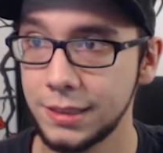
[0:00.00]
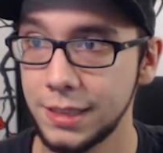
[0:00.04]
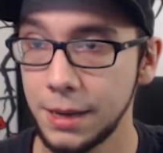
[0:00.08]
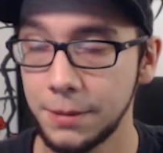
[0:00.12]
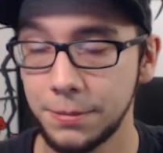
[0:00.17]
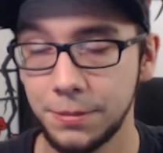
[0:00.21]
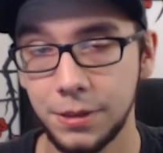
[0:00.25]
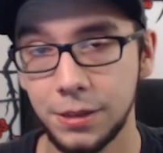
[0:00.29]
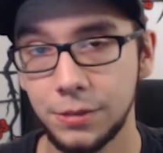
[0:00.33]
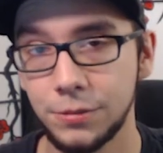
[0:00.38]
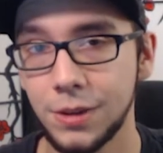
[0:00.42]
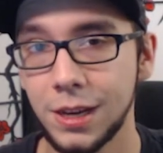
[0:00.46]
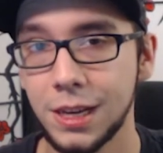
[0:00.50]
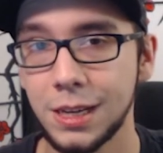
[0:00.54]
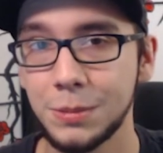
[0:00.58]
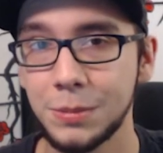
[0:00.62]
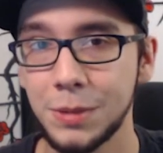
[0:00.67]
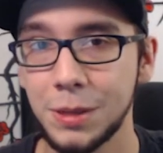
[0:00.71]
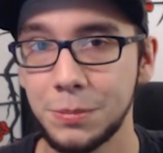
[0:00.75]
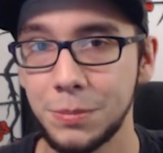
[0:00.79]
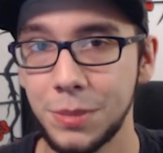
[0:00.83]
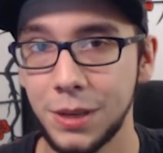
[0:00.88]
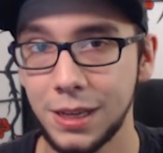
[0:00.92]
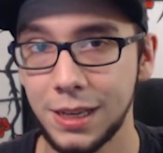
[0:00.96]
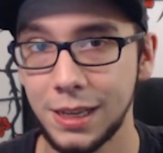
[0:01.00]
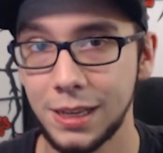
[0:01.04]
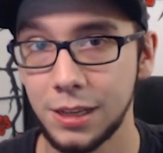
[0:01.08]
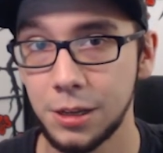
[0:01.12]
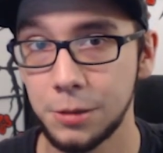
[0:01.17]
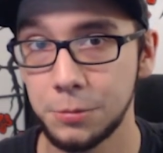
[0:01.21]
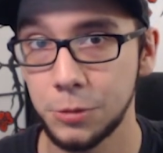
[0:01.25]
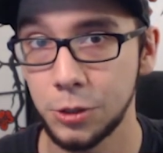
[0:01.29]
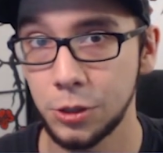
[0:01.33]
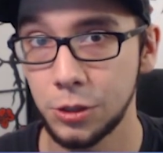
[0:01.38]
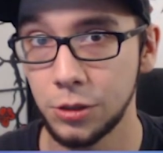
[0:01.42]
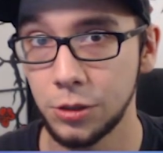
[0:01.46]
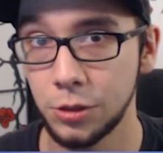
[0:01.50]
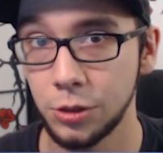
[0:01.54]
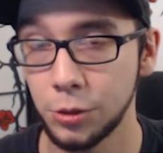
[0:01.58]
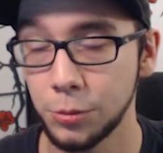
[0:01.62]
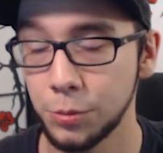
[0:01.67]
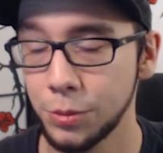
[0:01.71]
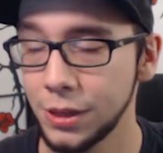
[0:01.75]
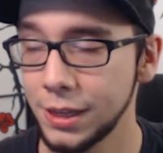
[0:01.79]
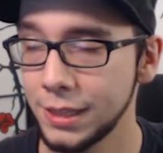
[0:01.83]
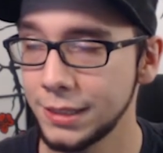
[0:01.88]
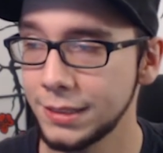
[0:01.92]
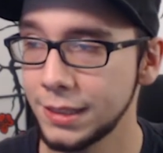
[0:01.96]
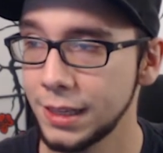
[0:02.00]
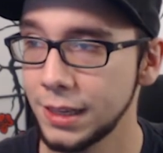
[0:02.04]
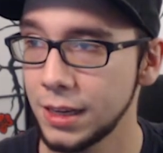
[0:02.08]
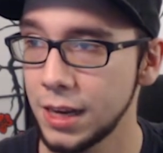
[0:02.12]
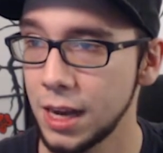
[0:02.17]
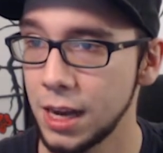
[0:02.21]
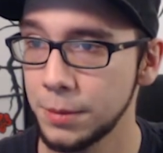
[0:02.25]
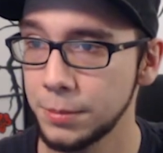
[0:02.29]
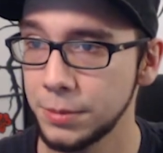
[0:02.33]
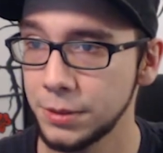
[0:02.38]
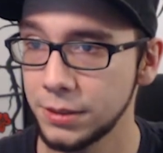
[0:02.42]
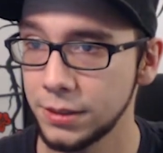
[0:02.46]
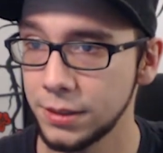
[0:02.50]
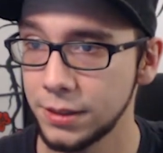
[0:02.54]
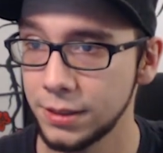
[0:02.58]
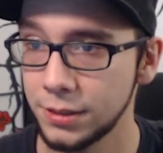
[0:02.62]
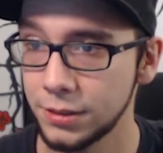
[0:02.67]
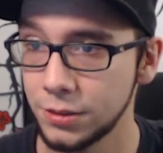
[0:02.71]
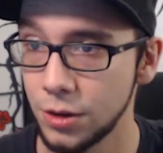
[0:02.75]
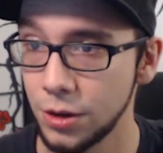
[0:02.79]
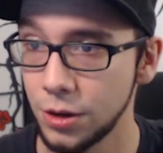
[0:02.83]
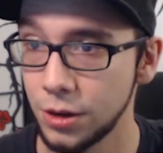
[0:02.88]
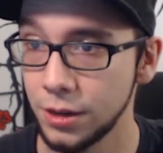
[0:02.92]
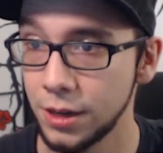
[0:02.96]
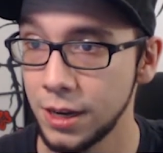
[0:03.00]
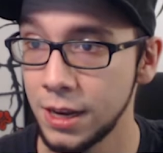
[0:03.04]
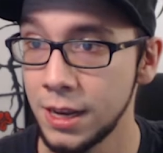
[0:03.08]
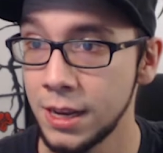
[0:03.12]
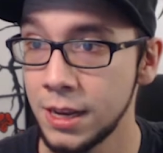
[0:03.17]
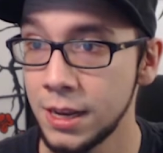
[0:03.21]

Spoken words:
definitely recommend picking up your playset copies of this card.